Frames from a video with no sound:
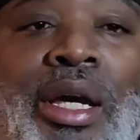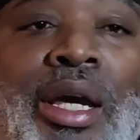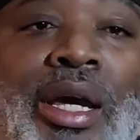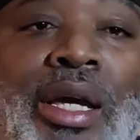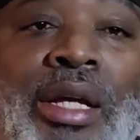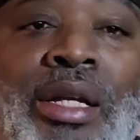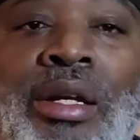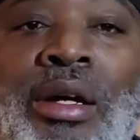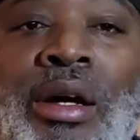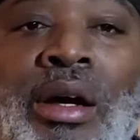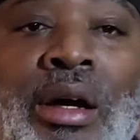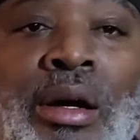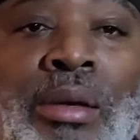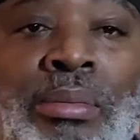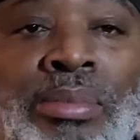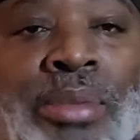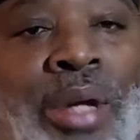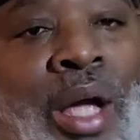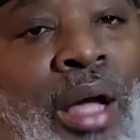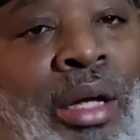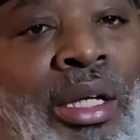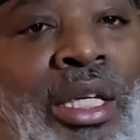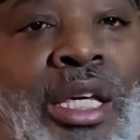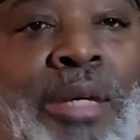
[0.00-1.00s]
And
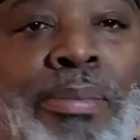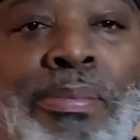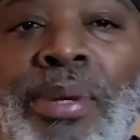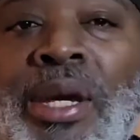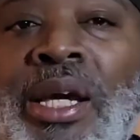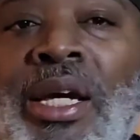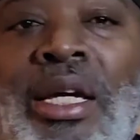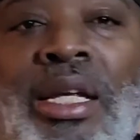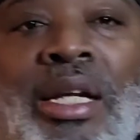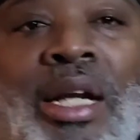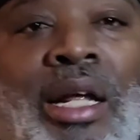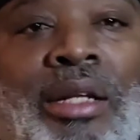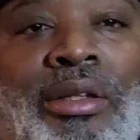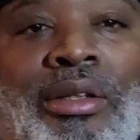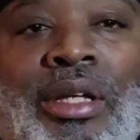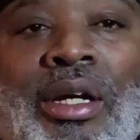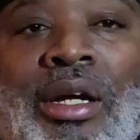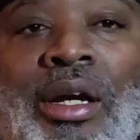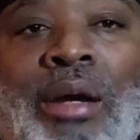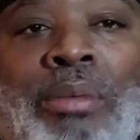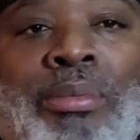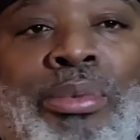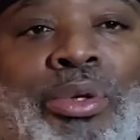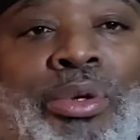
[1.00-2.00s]
y'all keep picking out
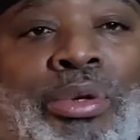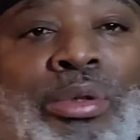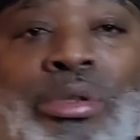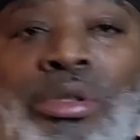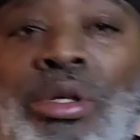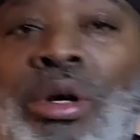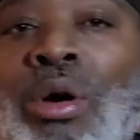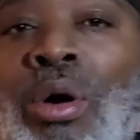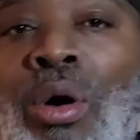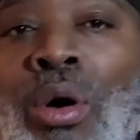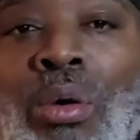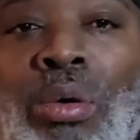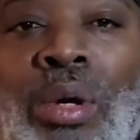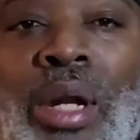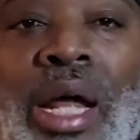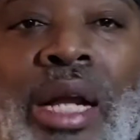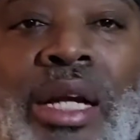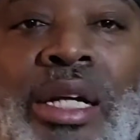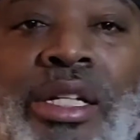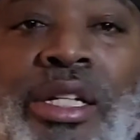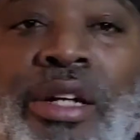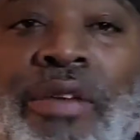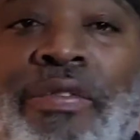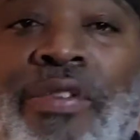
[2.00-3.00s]
there. I'm doing a whole lot
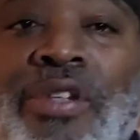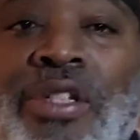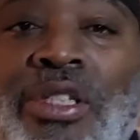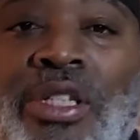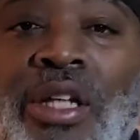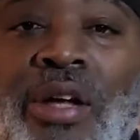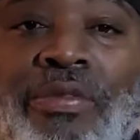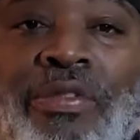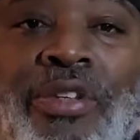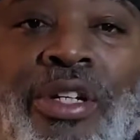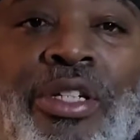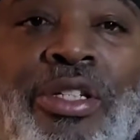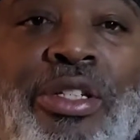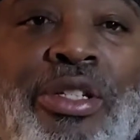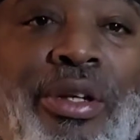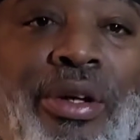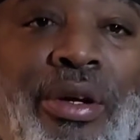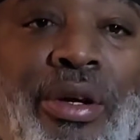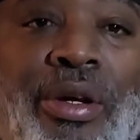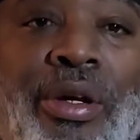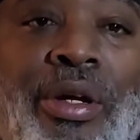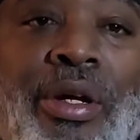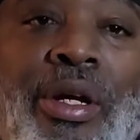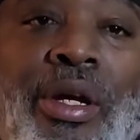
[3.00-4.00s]
of different stuff this
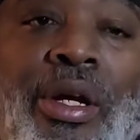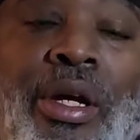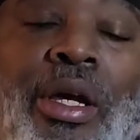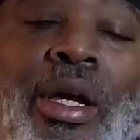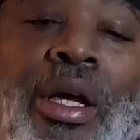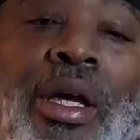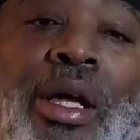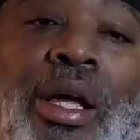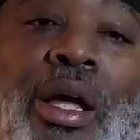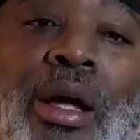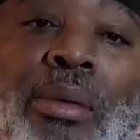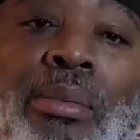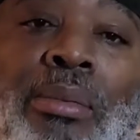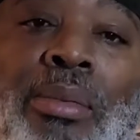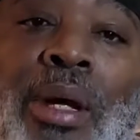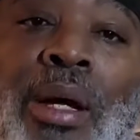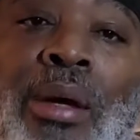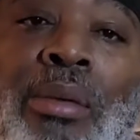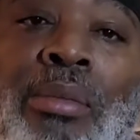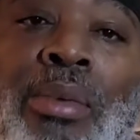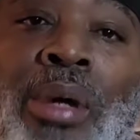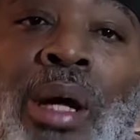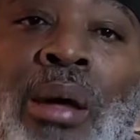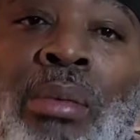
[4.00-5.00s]
year. I'm
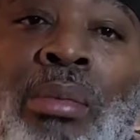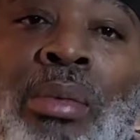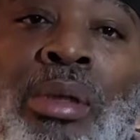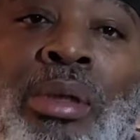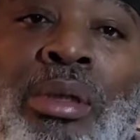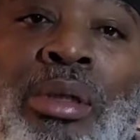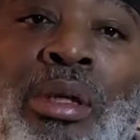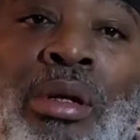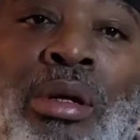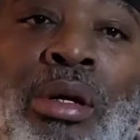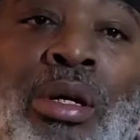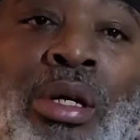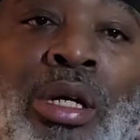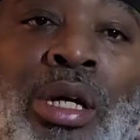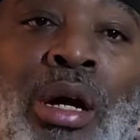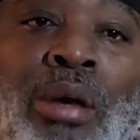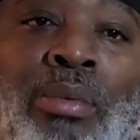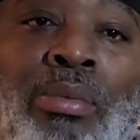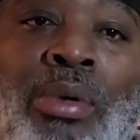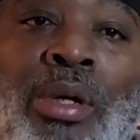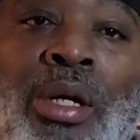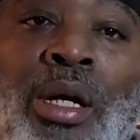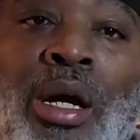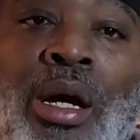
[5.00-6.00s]
gonna hook up
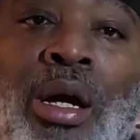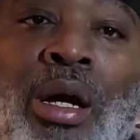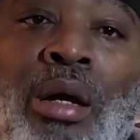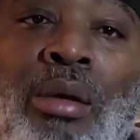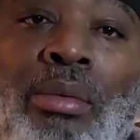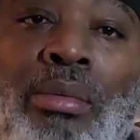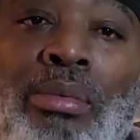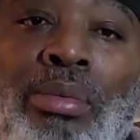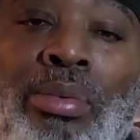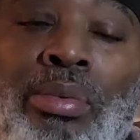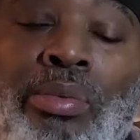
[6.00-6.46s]
with our